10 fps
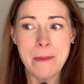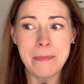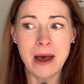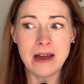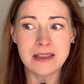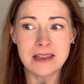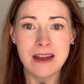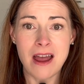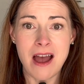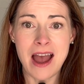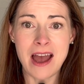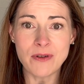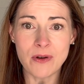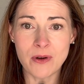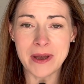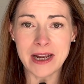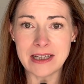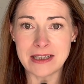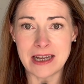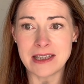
But I have got a quick list here,